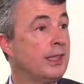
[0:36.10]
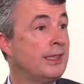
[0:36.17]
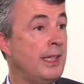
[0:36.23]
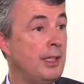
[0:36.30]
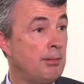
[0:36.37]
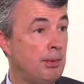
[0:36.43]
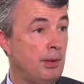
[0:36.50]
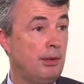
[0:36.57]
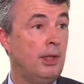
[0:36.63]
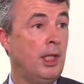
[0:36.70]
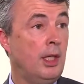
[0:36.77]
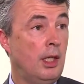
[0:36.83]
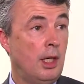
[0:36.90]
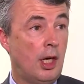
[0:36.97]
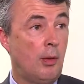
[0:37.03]
For example,
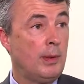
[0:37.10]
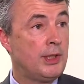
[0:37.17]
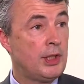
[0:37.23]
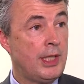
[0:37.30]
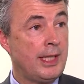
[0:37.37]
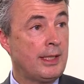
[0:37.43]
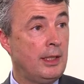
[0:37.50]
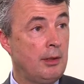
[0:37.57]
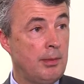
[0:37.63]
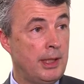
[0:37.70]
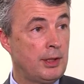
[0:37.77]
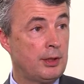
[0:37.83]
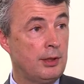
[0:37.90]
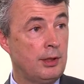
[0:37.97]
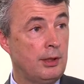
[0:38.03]
are we checking to
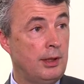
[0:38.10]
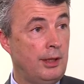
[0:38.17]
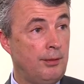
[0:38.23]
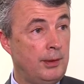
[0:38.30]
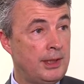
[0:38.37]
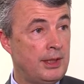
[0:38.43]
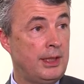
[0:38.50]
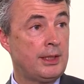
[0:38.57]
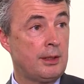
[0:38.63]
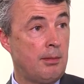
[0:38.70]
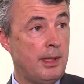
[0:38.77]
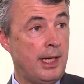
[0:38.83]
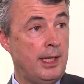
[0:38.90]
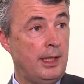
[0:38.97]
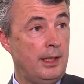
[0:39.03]
make sure that if we see
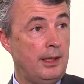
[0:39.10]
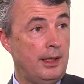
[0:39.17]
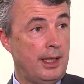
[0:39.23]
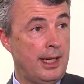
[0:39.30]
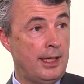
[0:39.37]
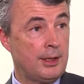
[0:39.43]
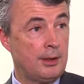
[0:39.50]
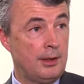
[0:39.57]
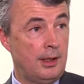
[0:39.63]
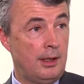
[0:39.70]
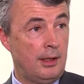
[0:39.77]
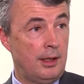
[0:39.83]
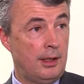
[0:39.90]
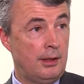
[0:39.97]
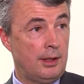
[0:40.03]
somebody that has
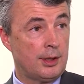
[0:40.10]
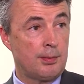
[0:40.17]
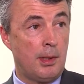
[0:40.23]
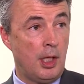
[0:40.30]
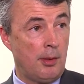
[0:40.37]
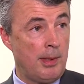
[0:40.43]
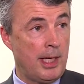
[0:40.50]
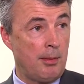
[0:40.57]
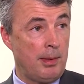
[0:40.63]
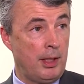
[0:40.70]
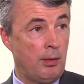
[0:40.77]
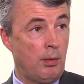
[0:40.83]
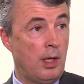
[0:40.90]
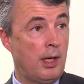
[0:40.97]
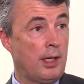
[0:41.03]
a small amount
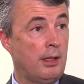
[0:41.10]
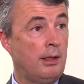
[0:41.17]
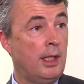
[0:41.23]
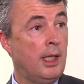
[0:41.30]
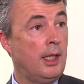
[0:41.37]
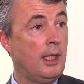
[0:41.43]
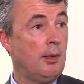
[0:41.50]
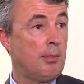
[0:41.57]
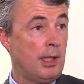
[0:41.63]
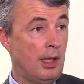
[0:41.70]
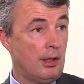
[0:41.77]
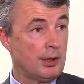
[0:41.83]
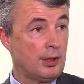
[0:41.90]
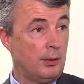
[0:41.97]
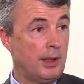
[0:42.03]
of marijuana,
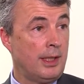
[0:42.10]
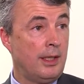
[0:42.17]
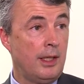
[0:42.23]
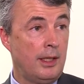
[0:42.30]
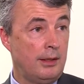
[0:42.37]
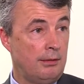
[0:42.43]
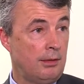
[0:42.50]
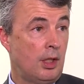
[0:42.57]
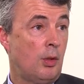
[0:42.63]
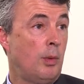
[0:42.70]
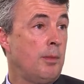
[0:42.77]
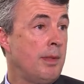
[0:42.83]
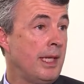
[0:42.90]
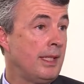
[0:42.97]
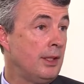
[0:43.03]
but also a gun,
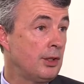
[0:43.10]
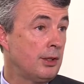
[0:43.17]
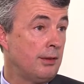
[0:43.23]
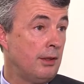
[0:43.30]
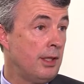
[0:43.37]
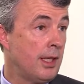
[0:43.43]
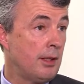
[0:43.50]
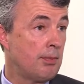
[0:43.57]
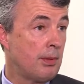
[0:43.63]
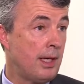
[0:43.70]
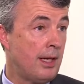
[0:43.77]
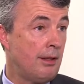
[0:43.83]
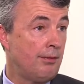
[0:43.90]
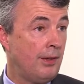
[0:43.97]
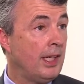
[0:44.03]
are we making sure they're not a
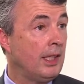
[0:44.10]
prior